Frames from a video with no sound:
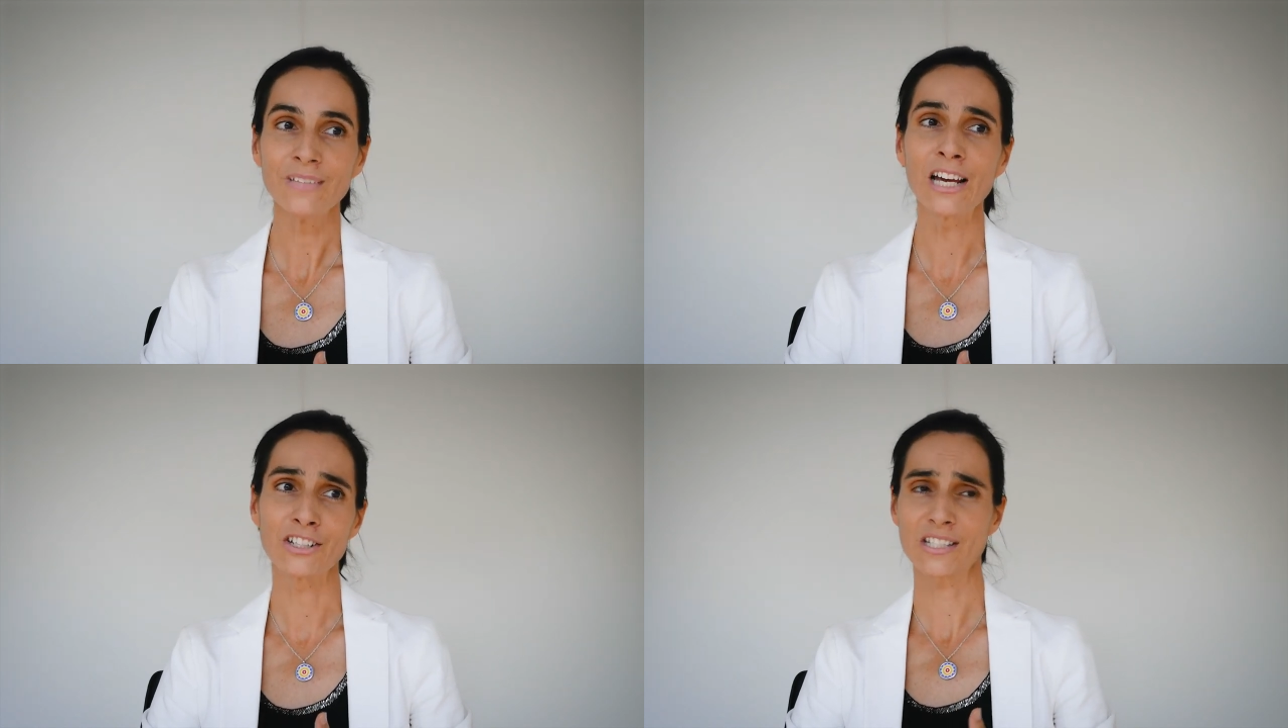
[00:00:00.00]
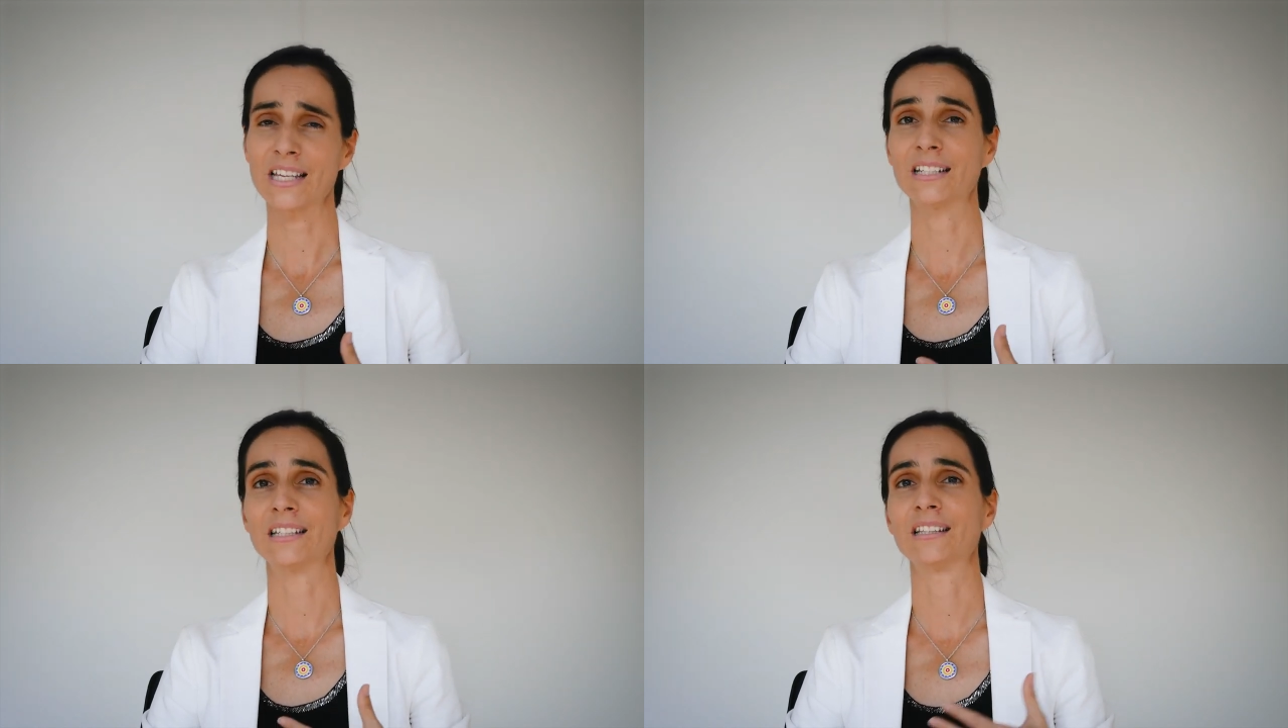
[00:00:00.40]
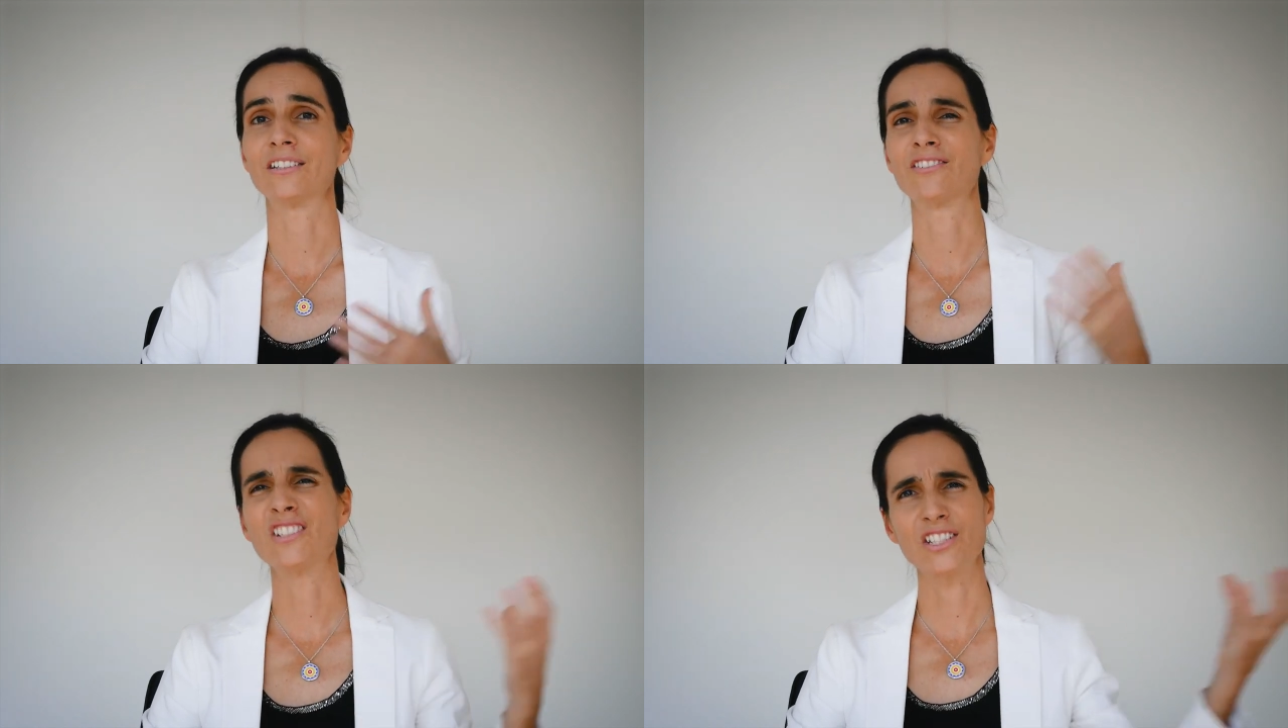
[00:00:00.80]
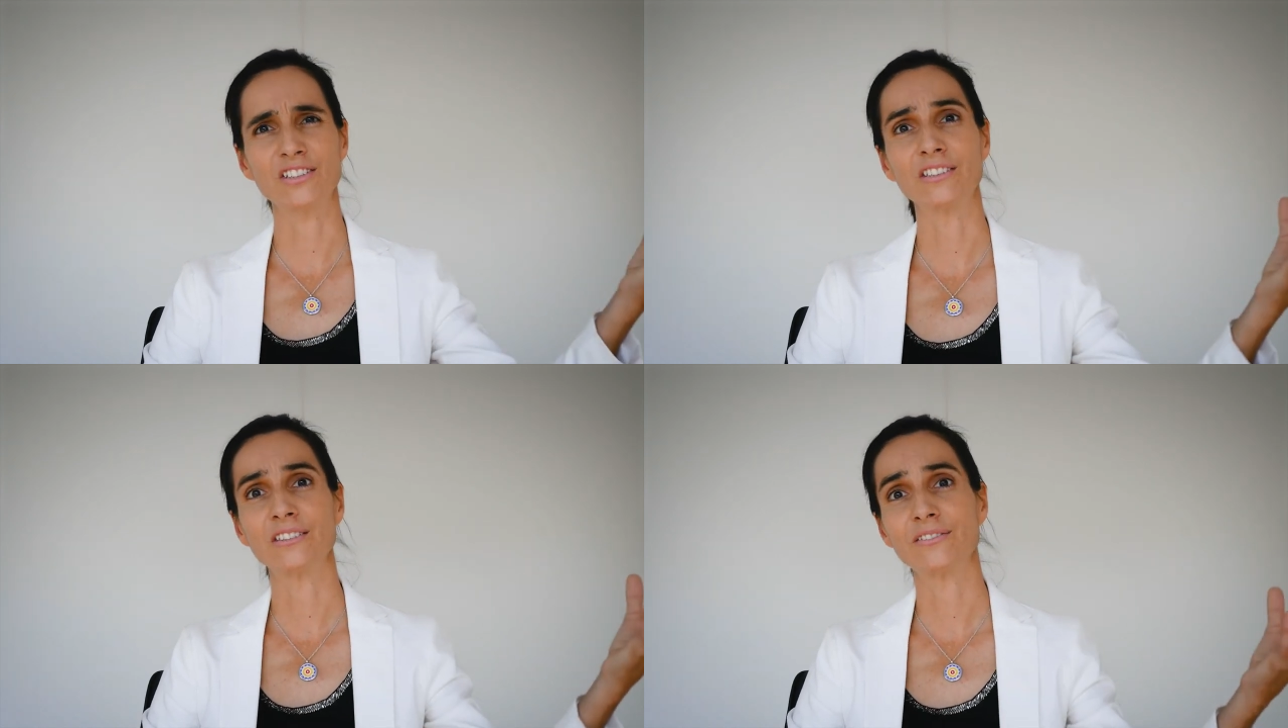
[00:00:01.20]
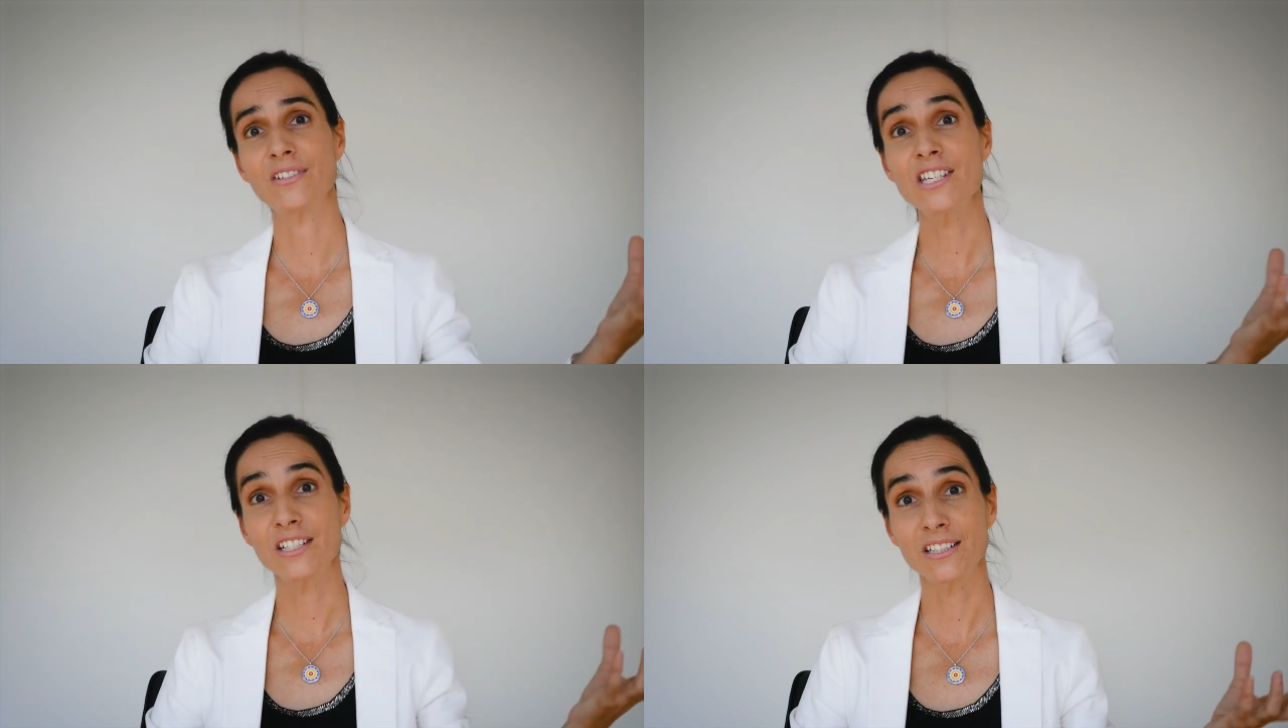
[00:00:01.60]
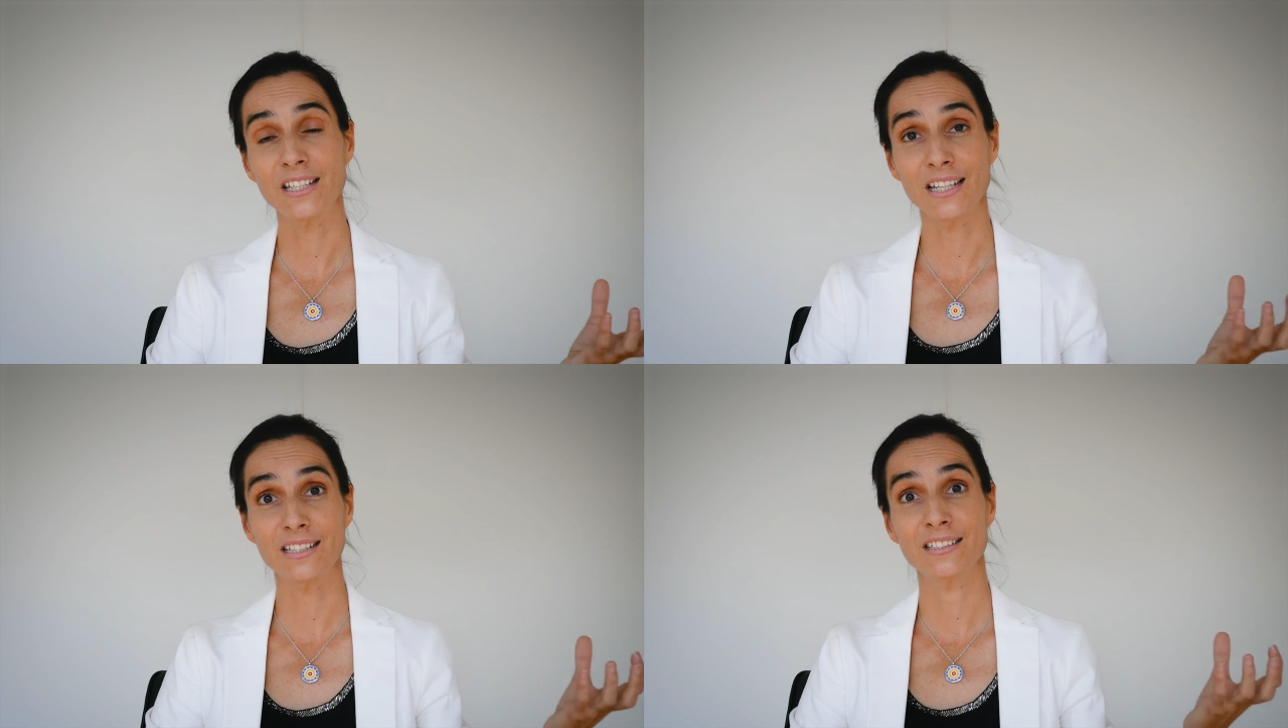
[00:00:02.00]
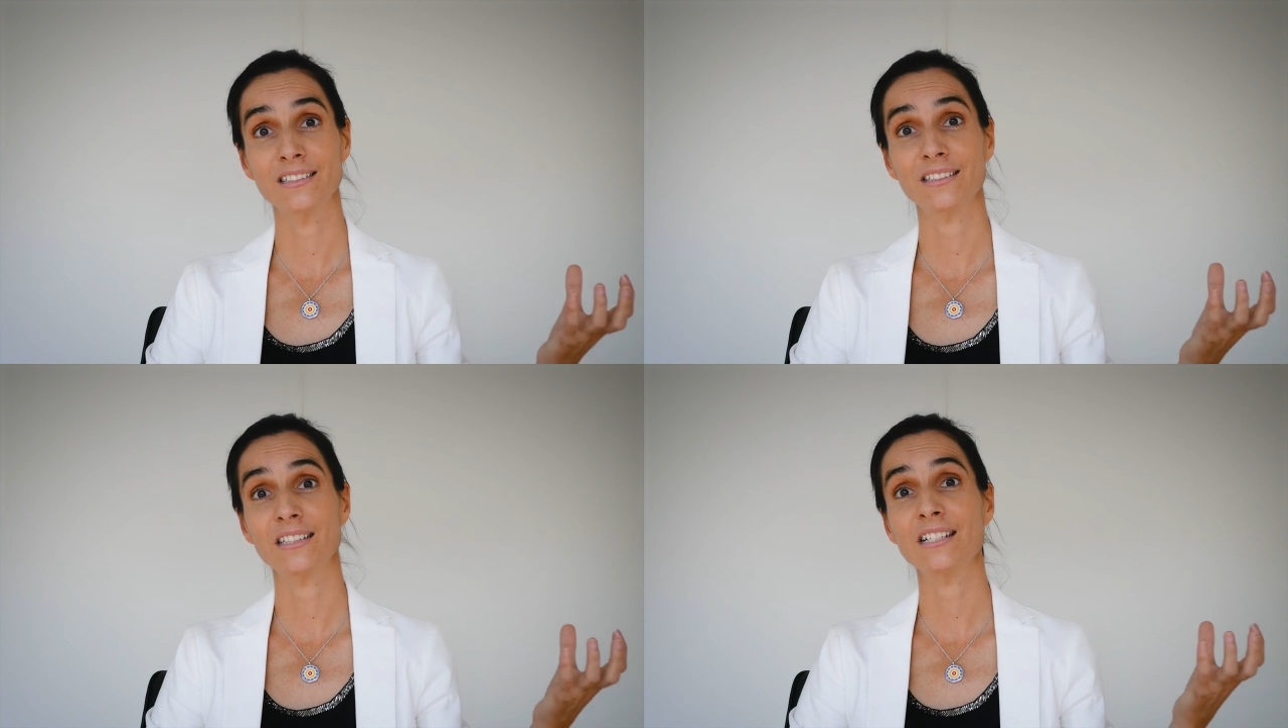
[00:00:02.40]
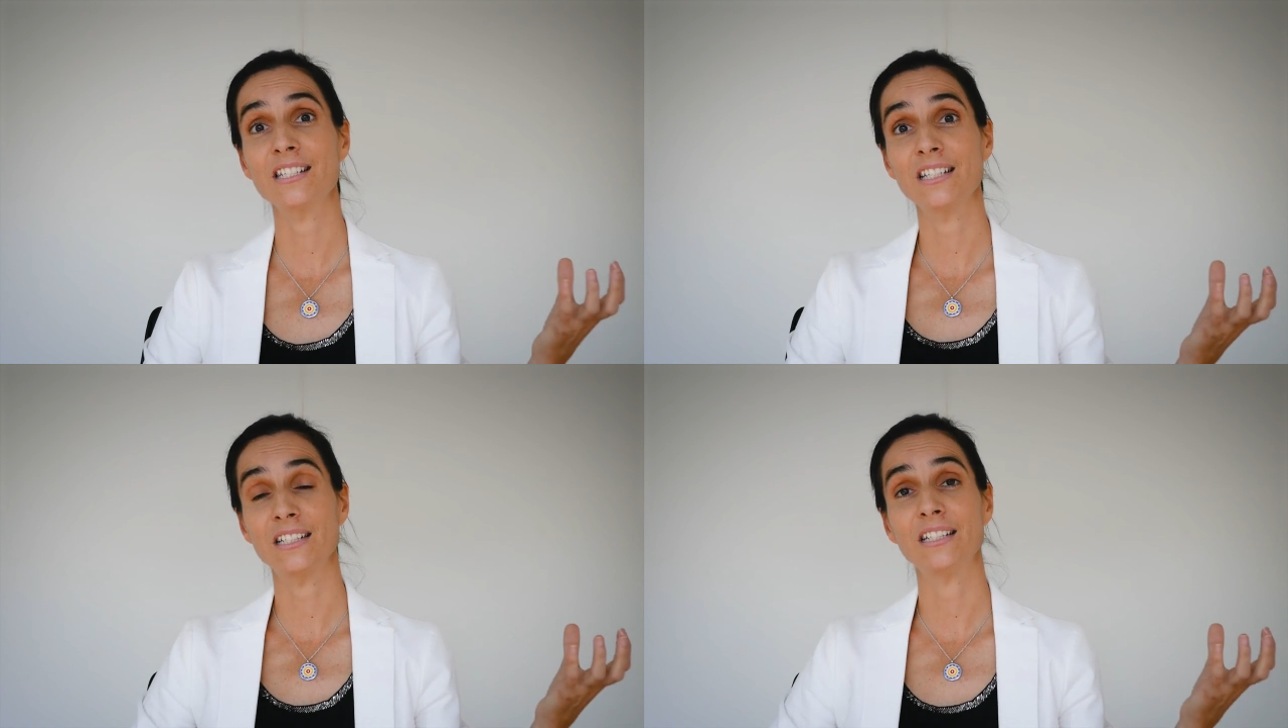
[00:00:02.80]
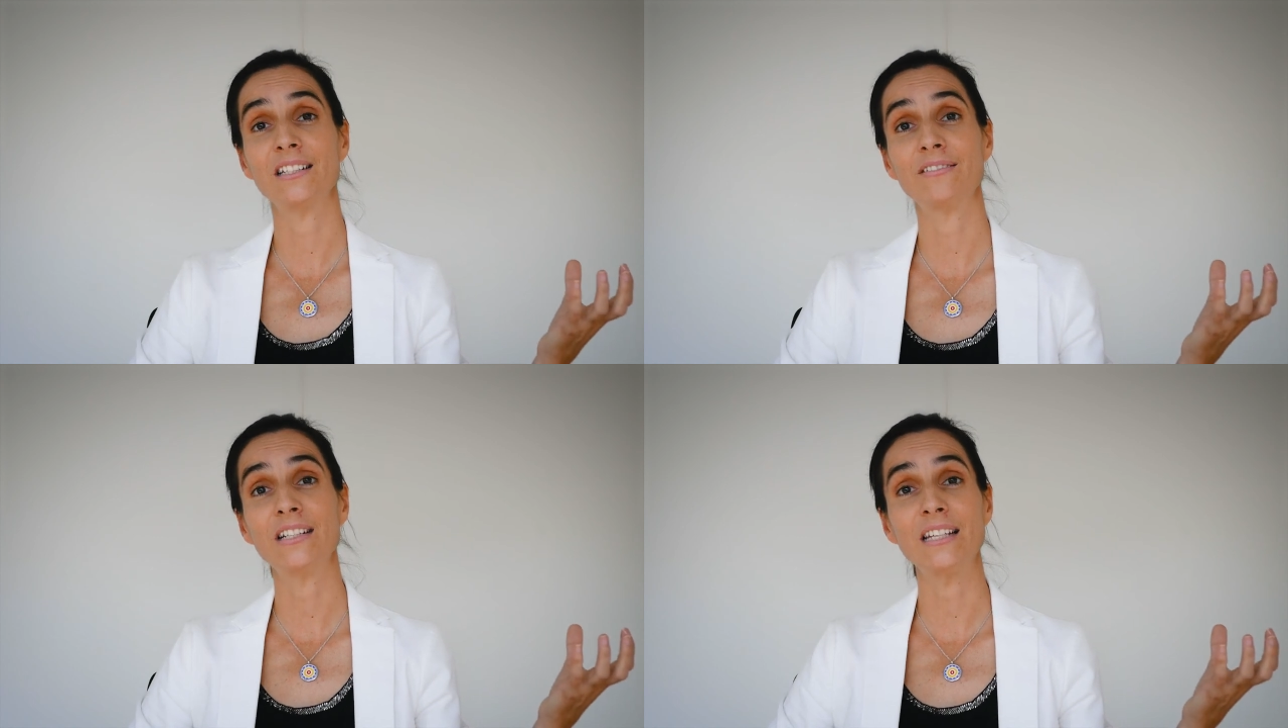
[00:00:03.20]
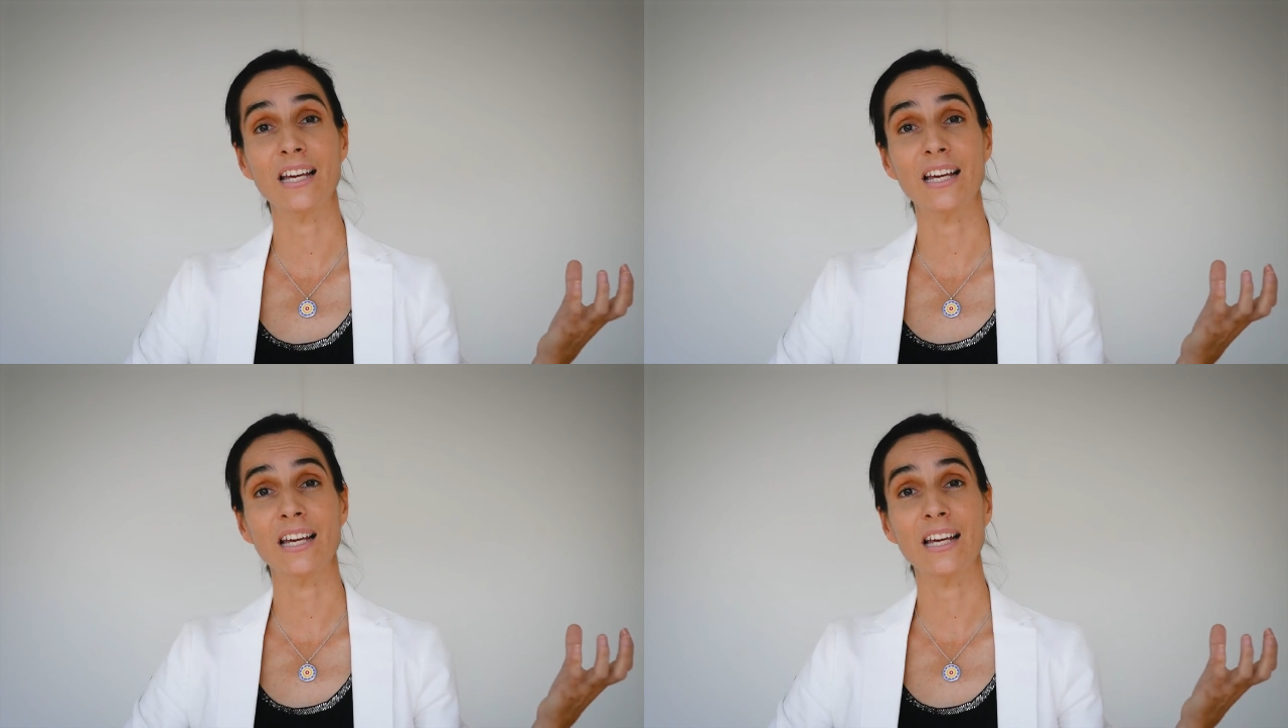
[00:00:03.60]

understanding the original vision that Ilchi Lee really